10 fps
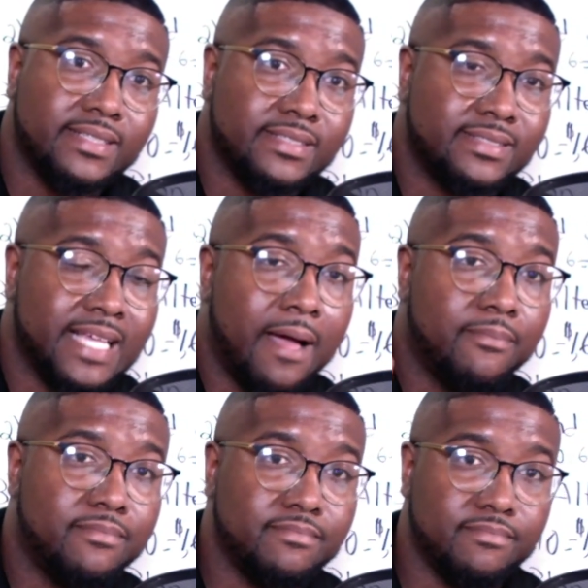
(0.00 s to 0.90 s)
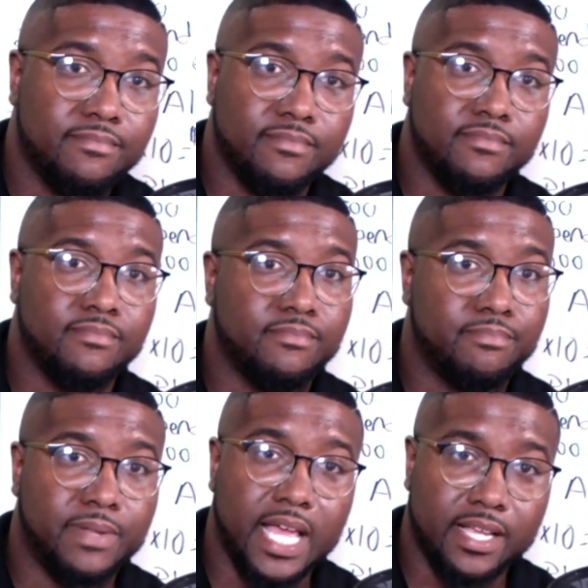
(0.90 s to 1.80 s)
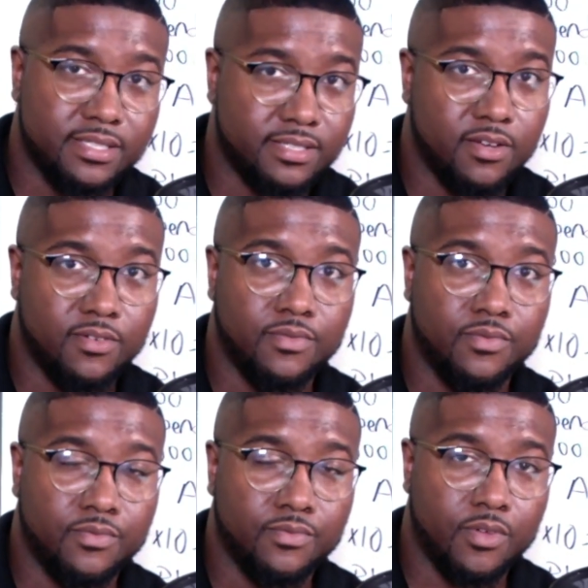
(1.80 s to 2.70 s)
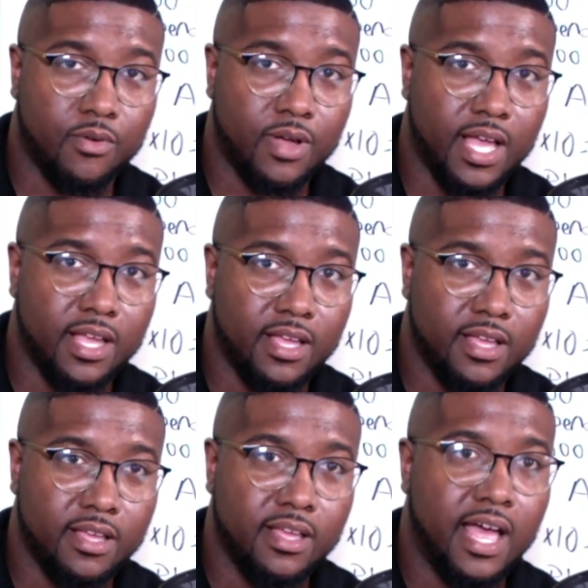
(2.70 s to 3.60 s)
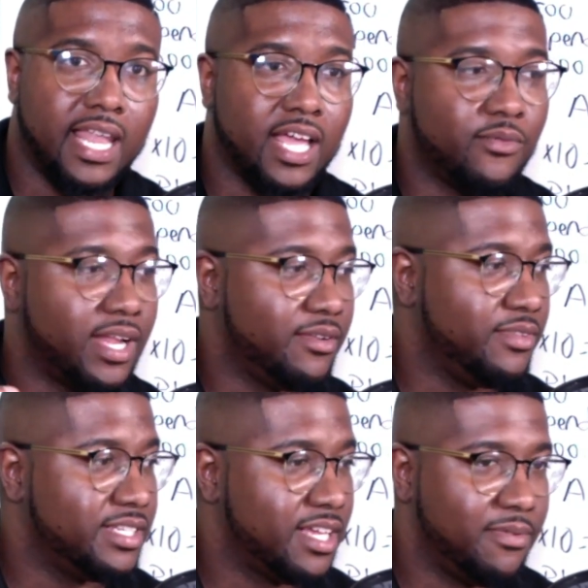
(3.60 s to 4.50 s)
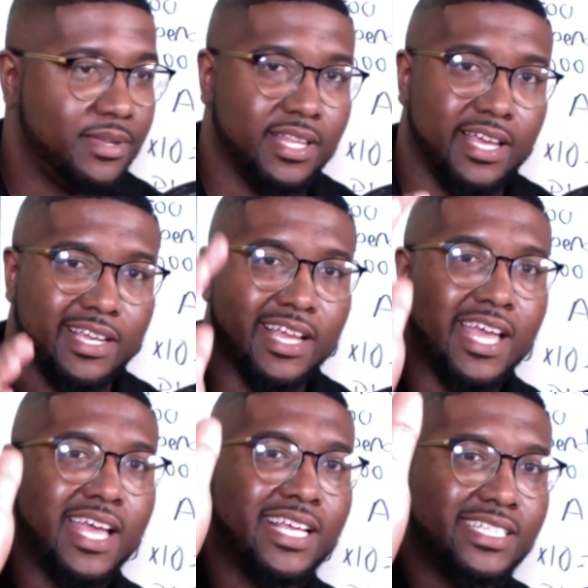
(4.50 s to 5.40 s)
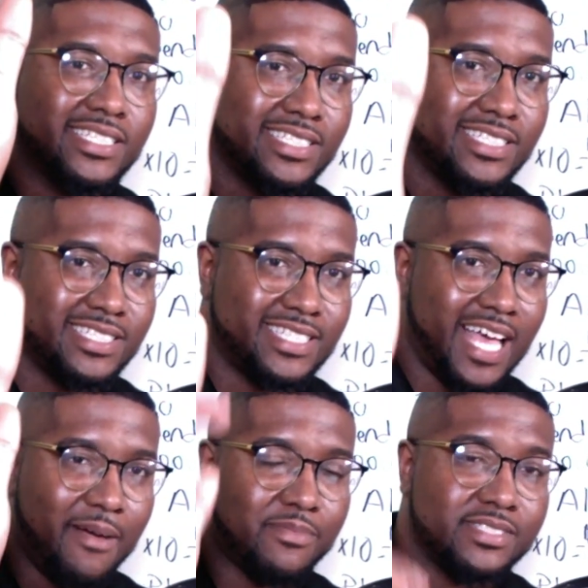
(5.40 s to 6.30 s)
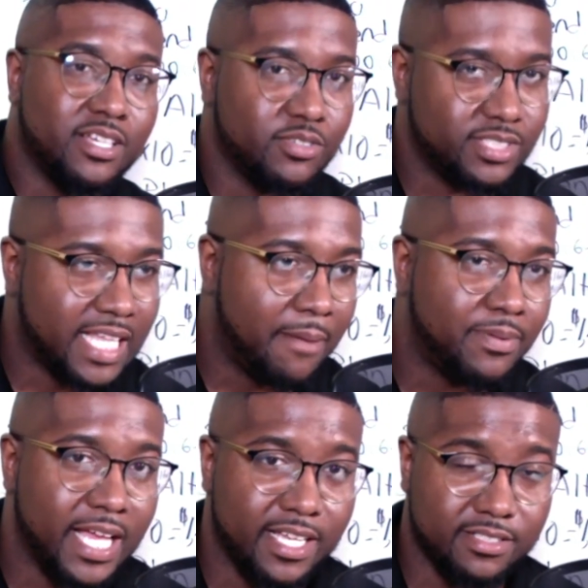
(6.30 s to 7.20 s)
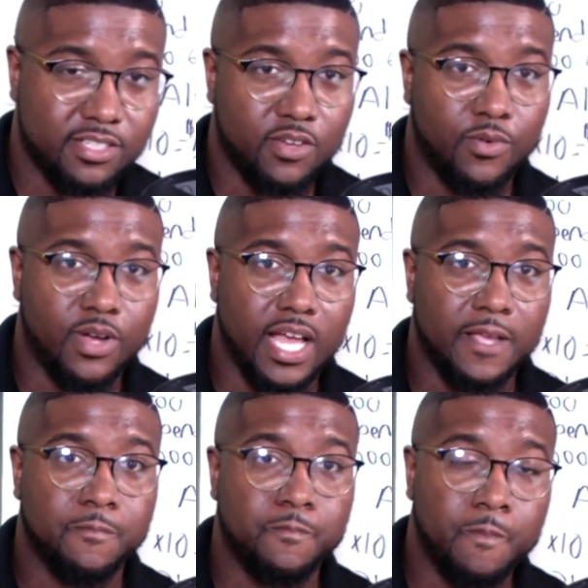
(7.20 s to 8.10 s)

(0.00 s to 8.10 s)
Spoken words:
Stop playing yourself, okay? I like when I do this. I feel like stop playing yourself, okay?